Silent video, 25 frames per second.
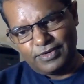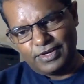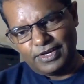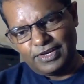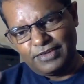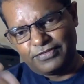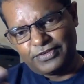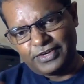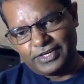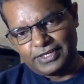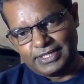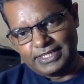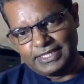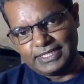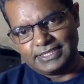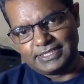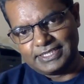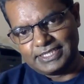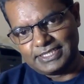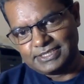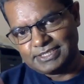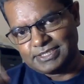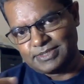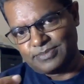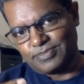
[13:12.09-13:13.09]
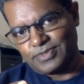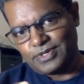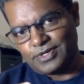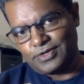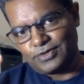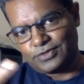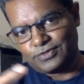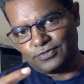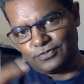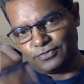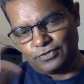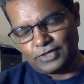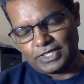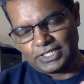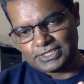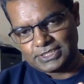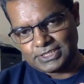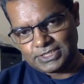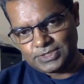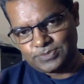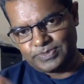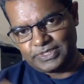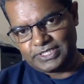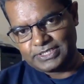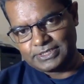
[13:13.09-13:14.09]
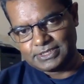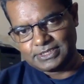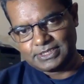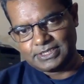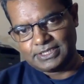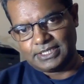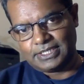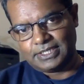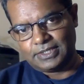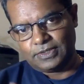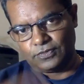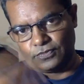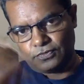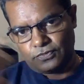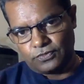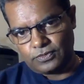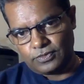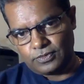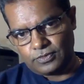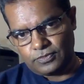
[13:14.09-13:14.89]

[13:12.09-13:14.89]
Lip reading: different details about what's pesky,